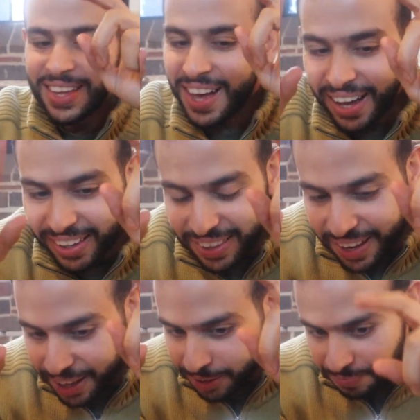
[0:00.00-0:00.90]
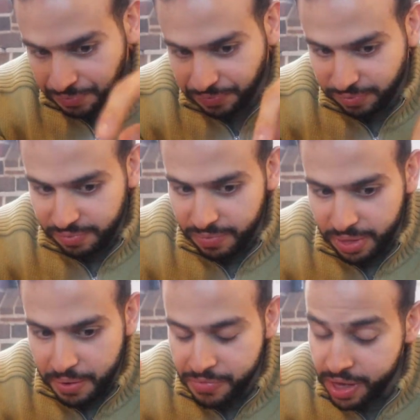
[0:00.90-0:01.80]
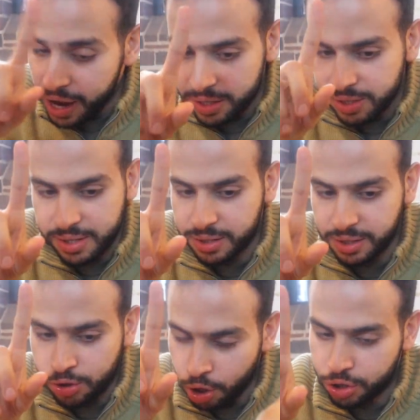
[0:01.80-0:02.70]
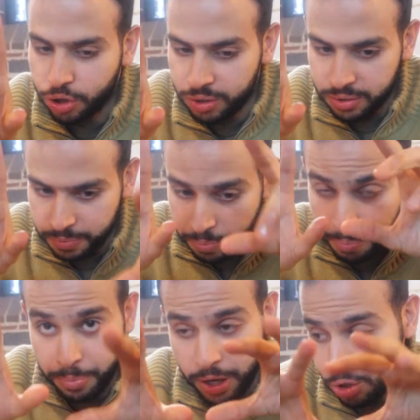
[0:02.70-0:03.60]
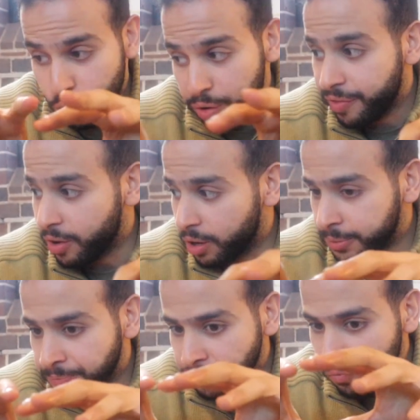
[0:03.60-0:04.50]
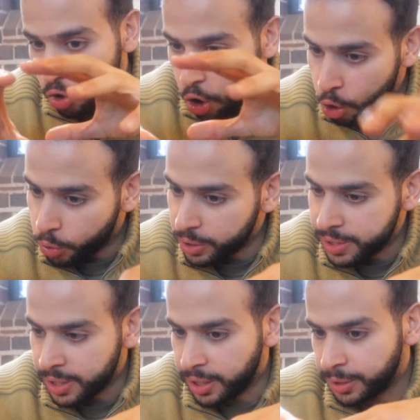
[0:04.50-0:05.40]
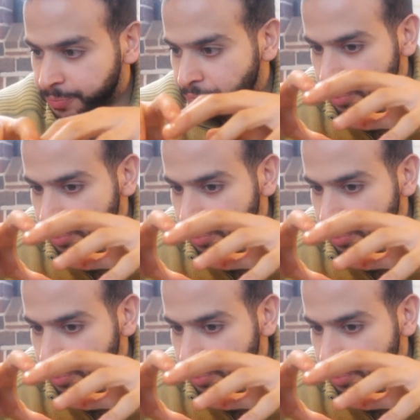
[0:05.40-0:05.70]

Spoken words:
And that is not as good, but so far, the whole cuisine,